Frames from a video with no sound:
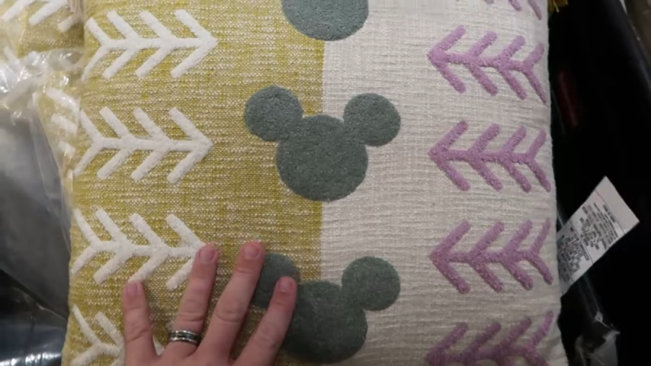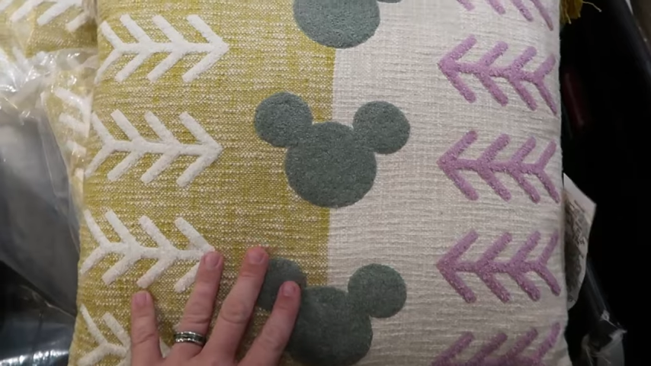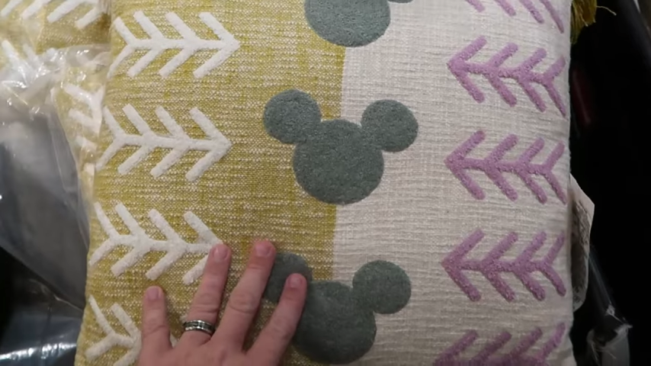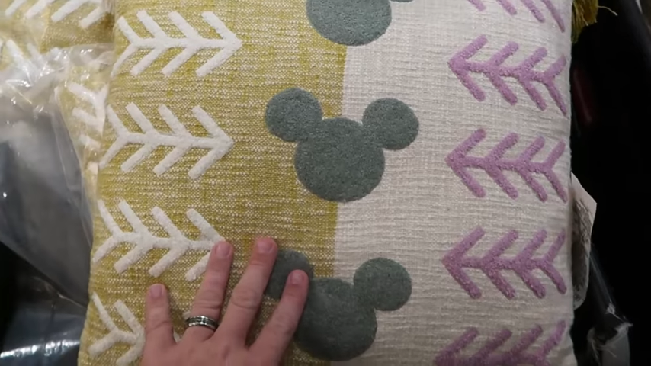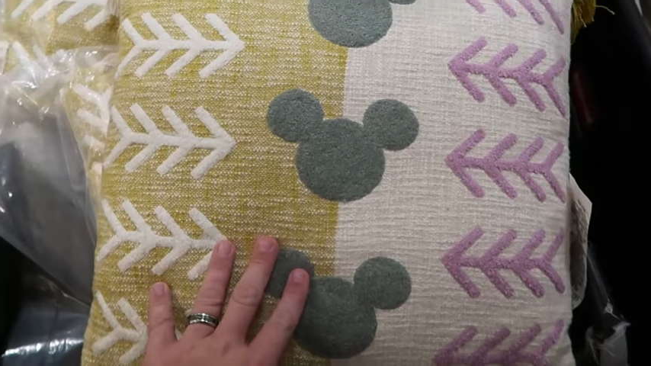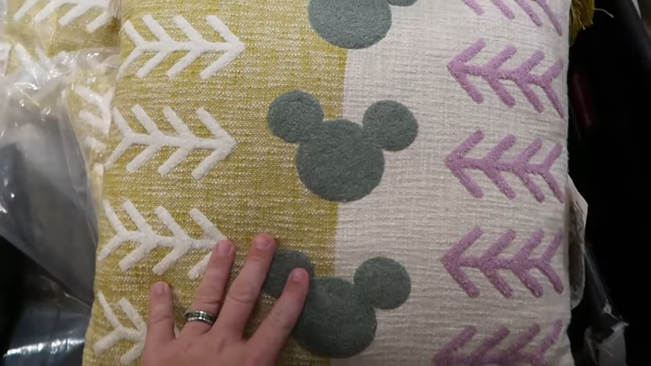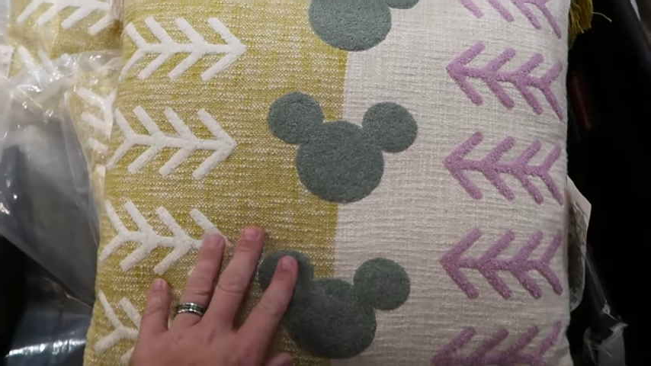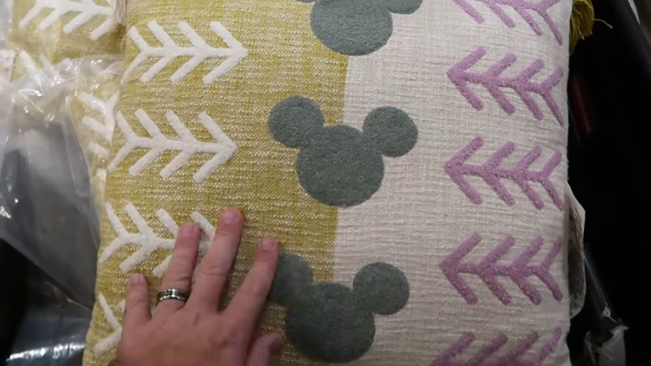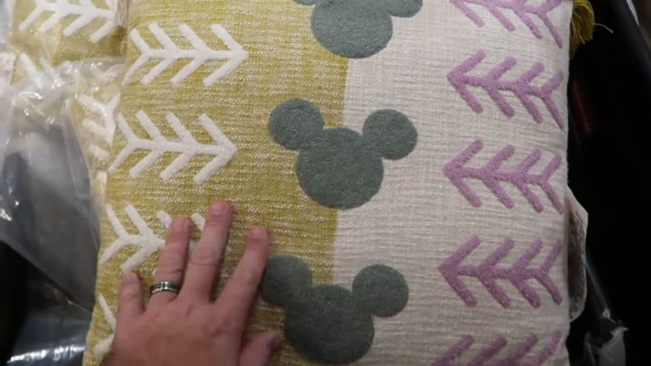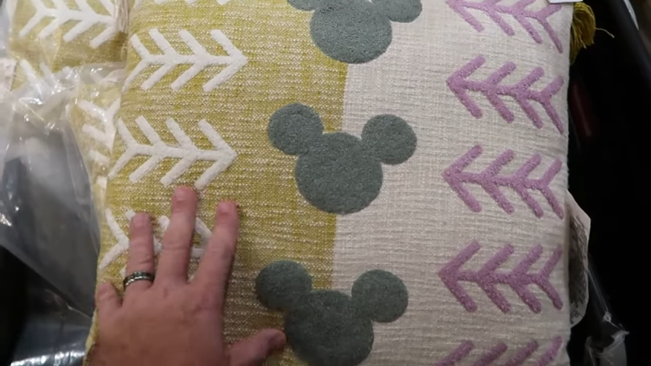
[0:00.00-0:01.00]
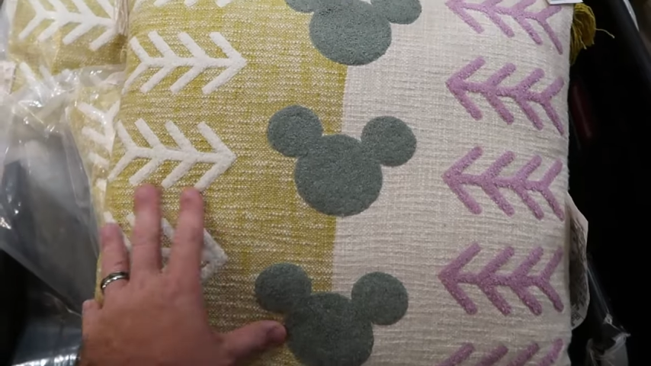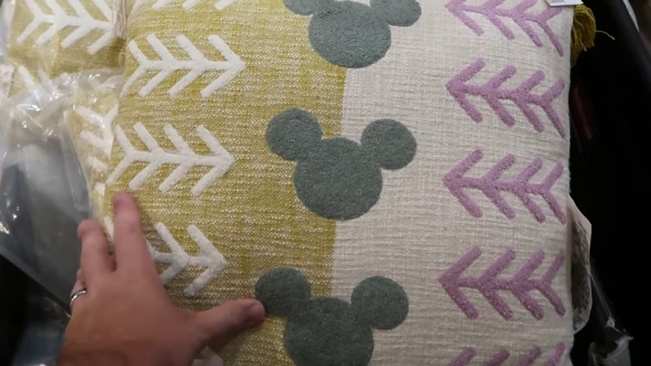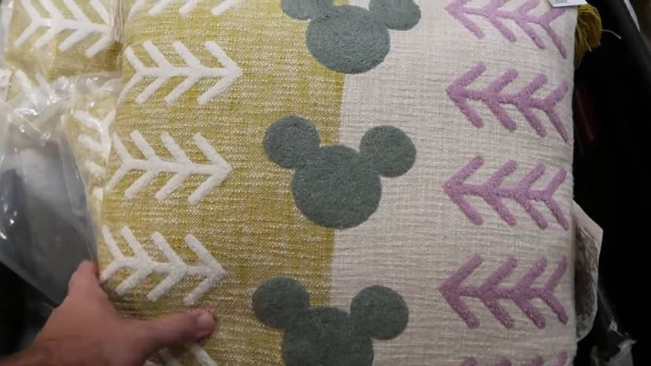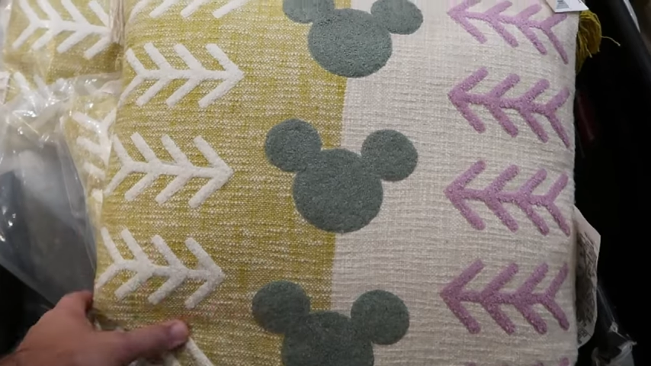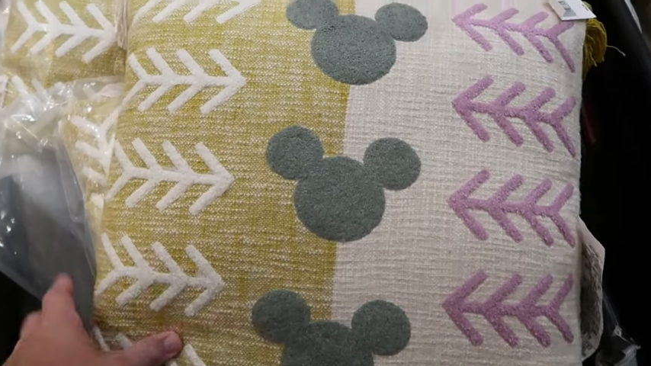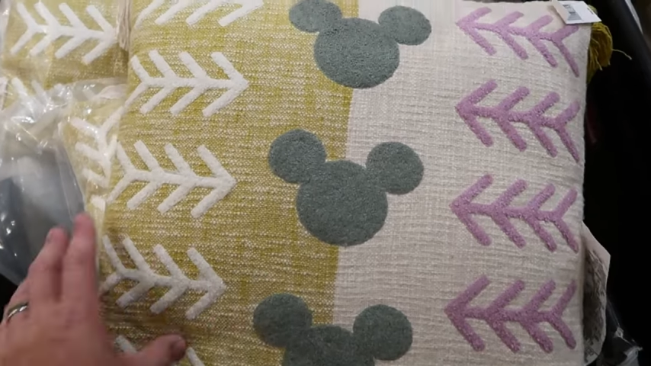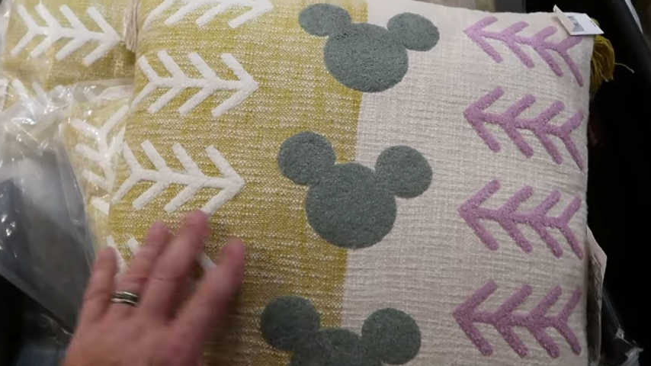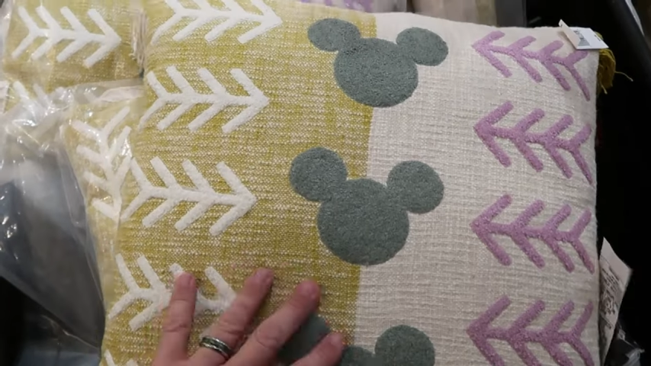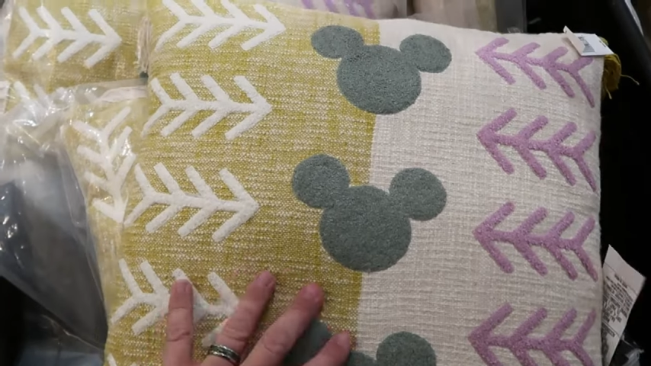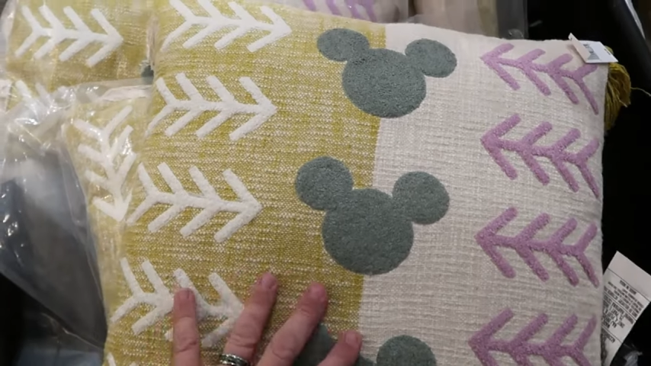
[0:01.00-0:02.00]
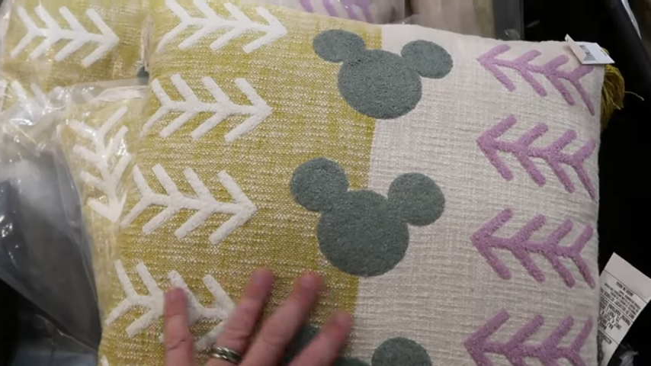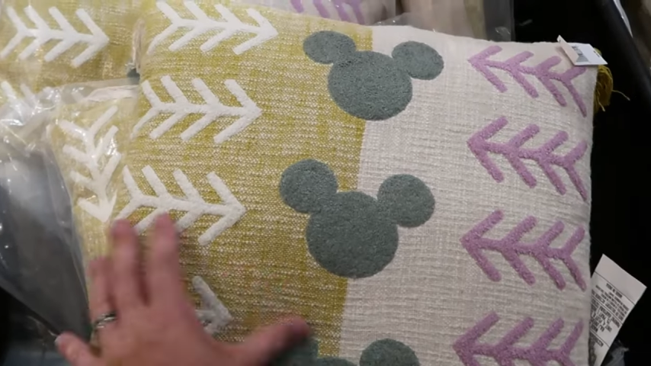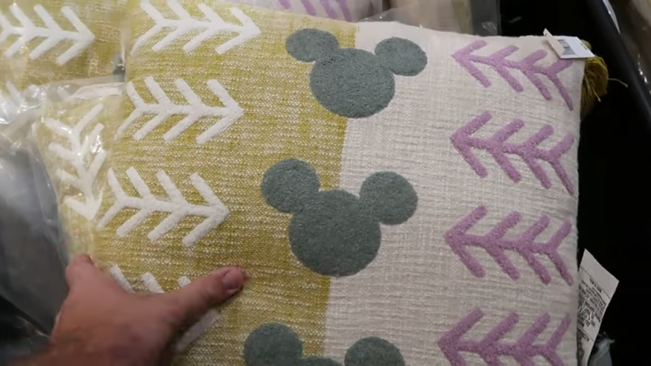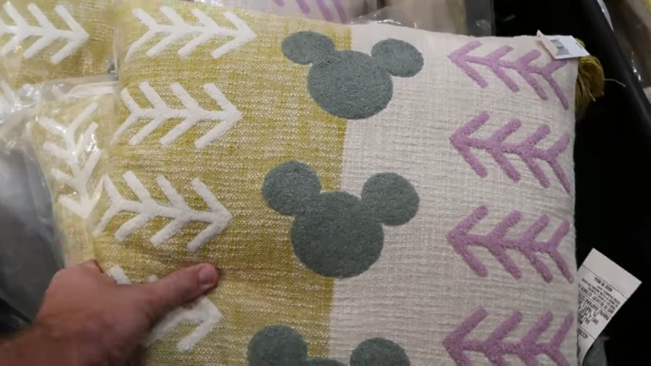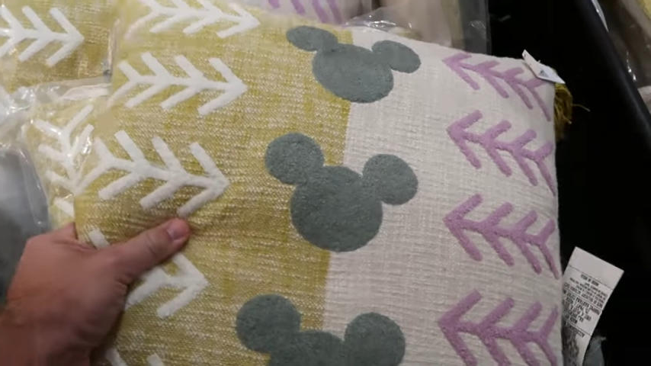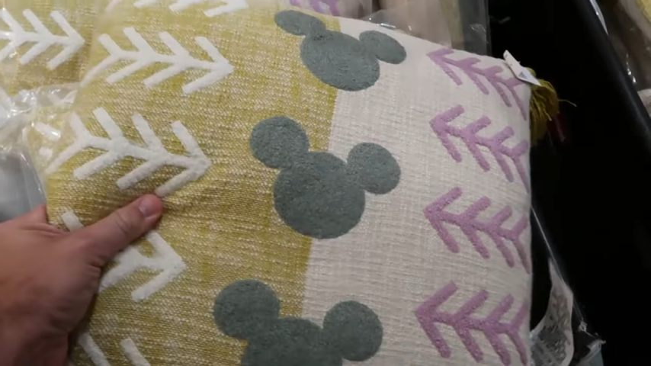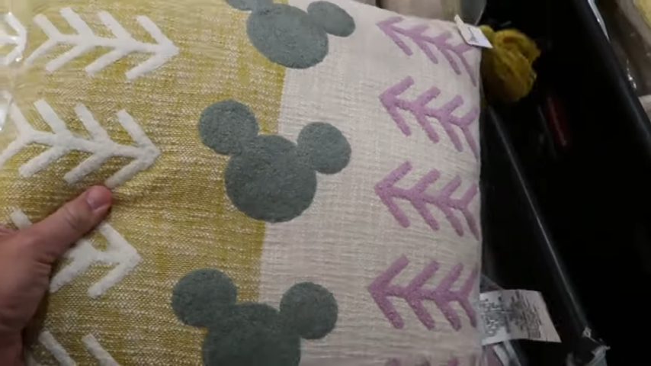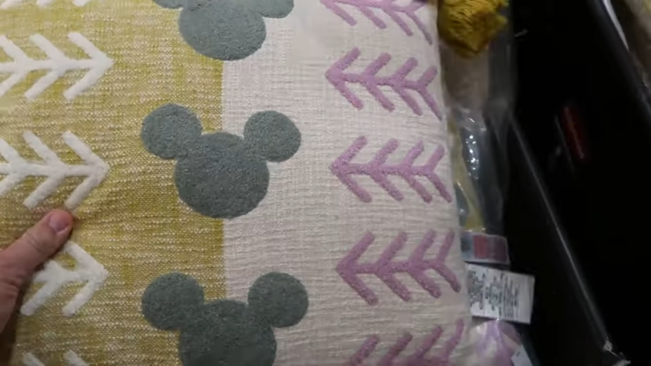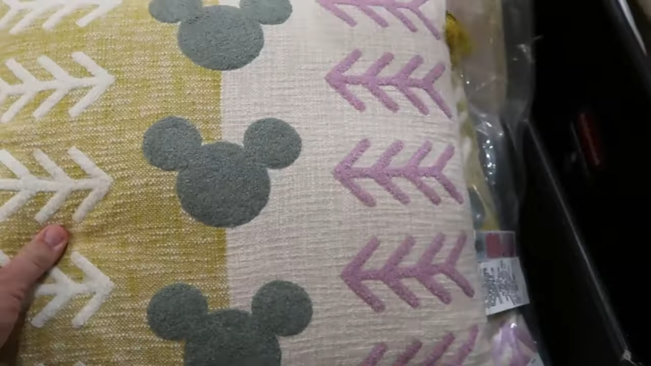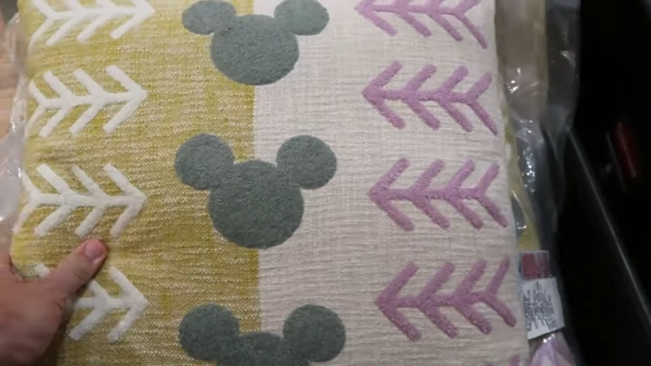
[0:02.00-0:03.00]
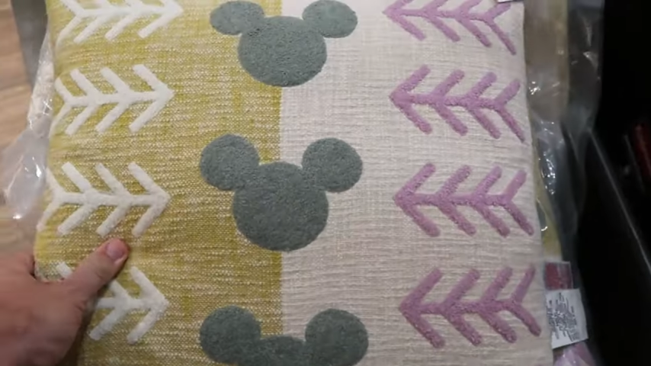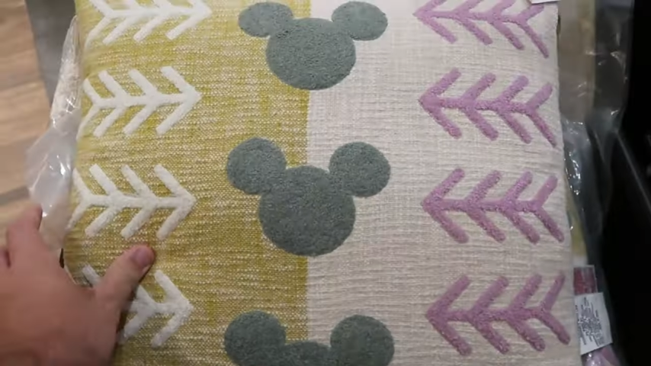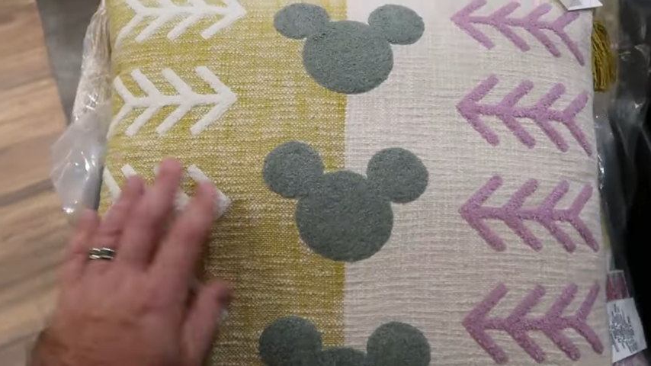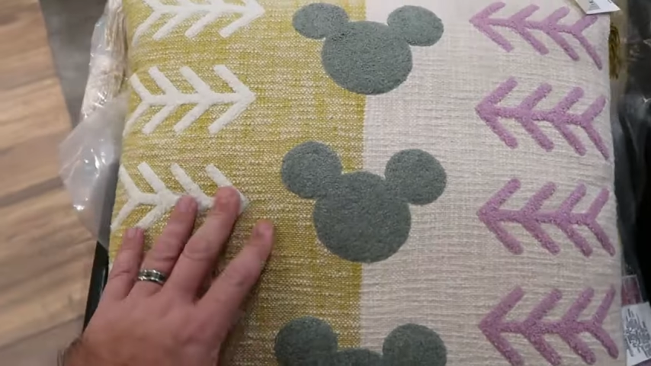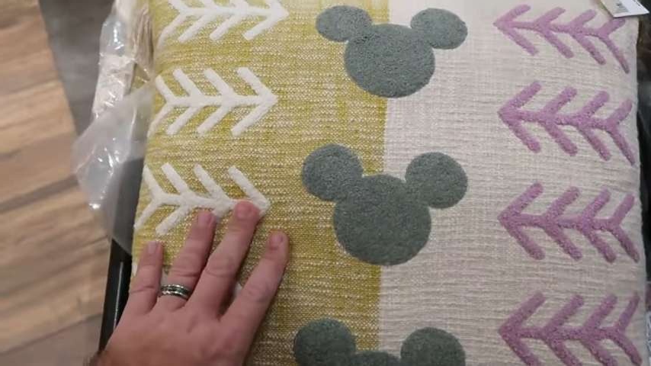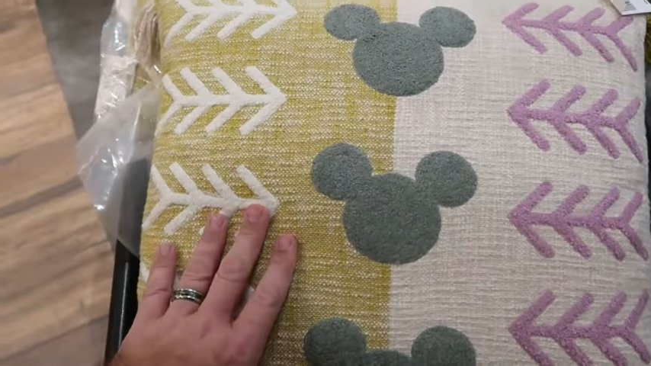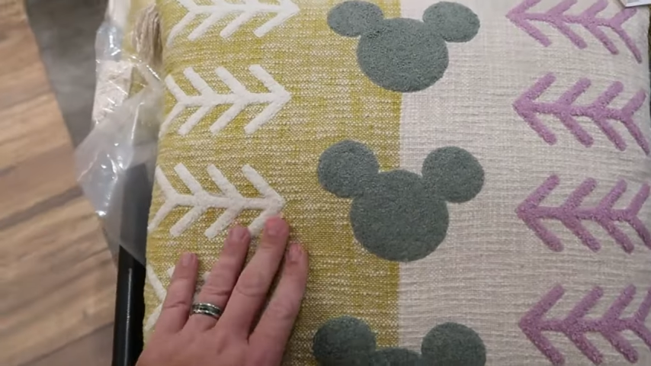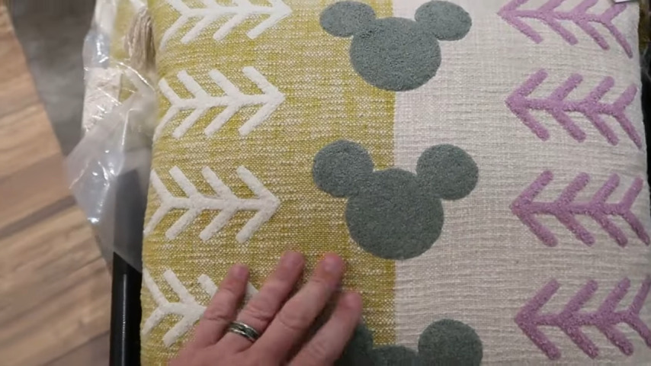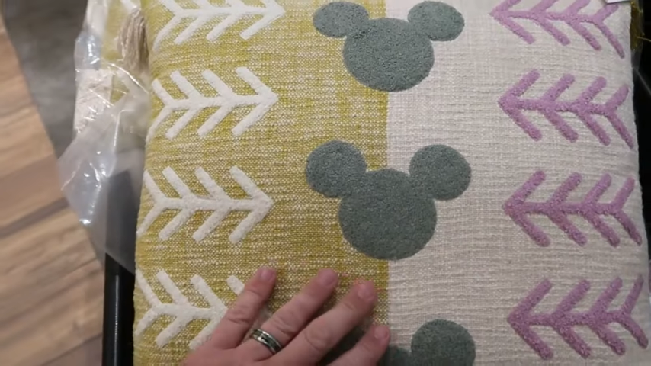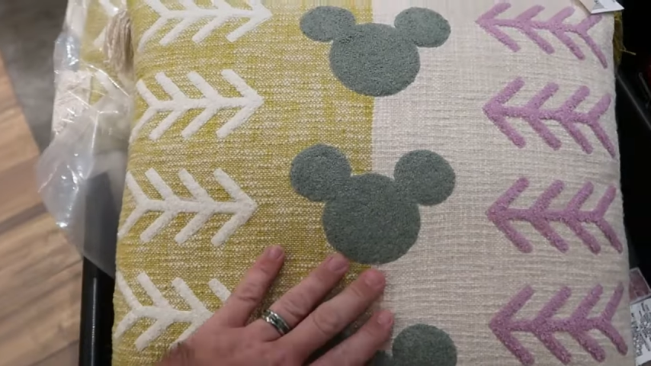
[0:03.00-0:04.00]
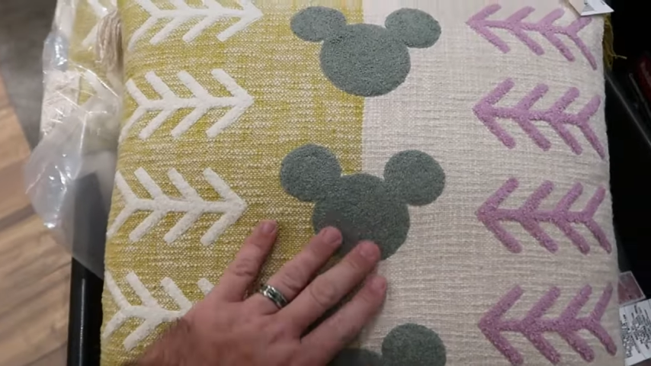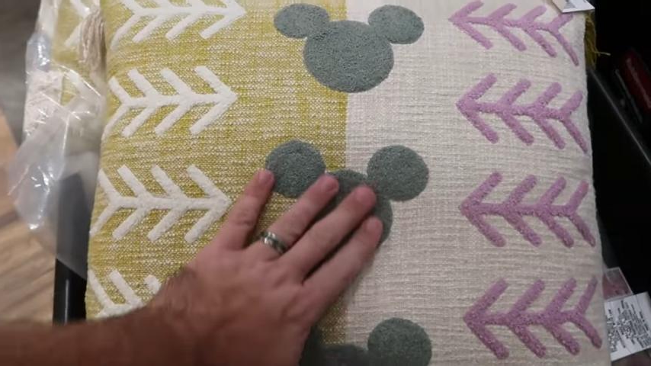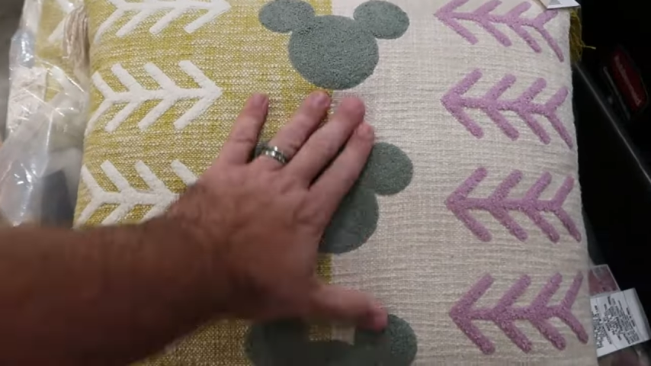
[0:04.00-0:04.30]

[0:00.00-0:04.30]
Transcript: No face is visible, so there are no lips to read.